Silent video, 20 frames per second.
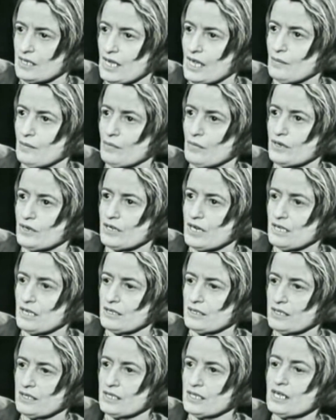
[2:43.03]
a
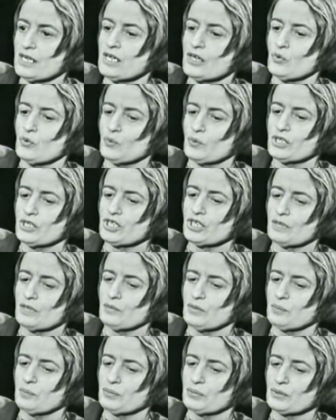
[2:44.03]
morality which
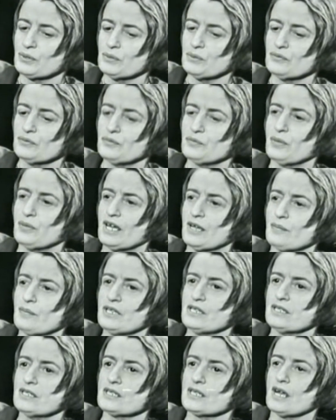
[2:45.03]
can be proved by
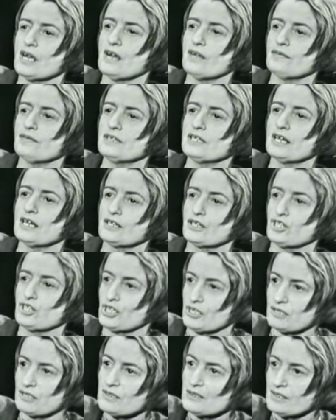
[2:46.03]
means of logic,